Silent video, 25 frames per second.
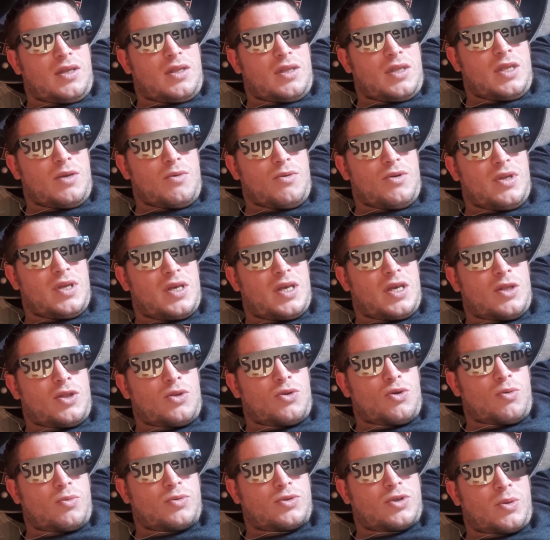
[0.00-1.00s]
They weren't getting
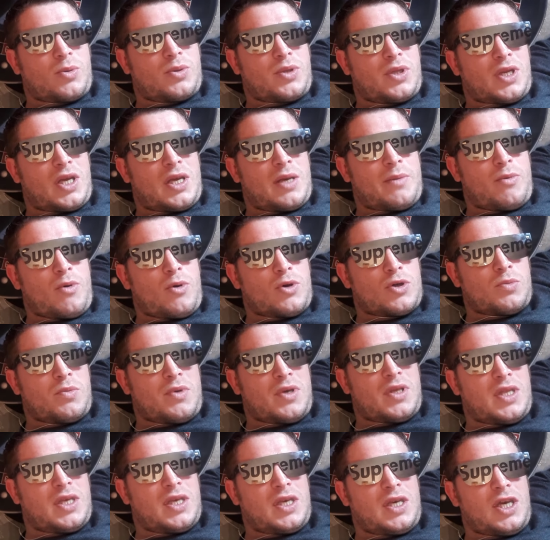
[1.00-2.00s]
doped up to eyeballs
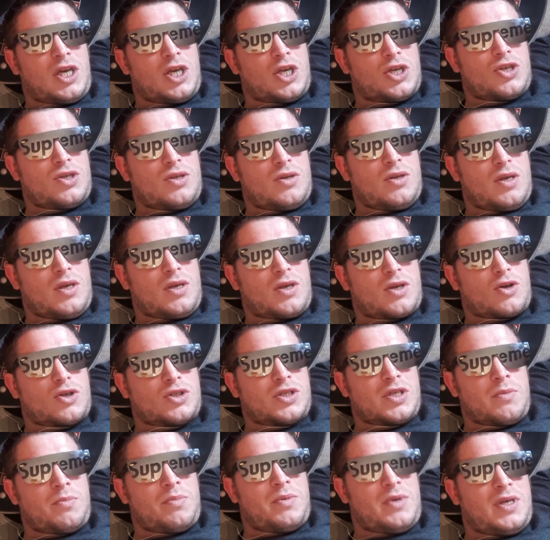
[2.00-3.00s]
medication
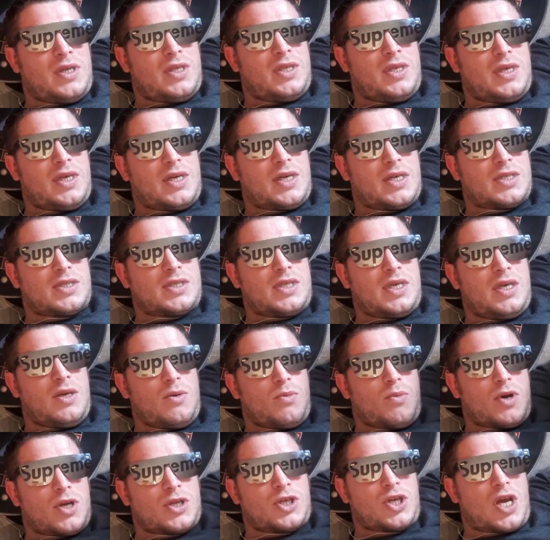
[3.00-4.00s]
because of PTSD,
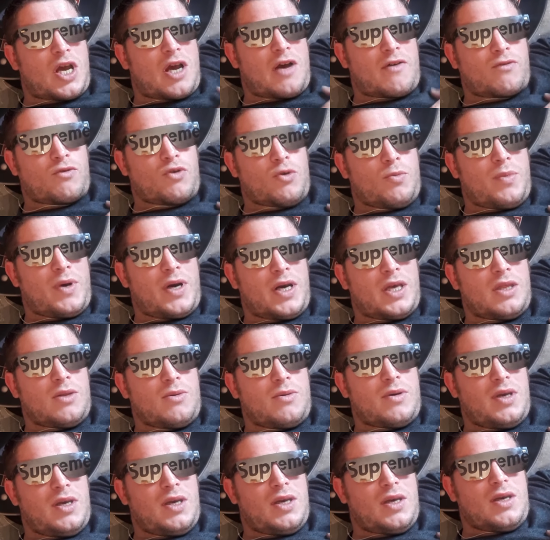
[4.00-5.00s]
which I've got by the
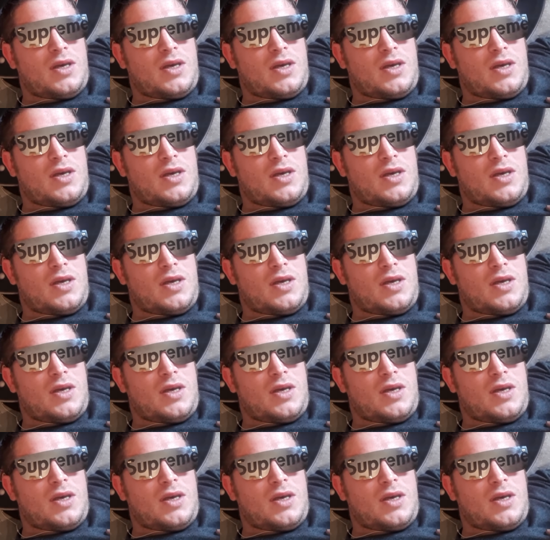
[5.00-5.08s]
way.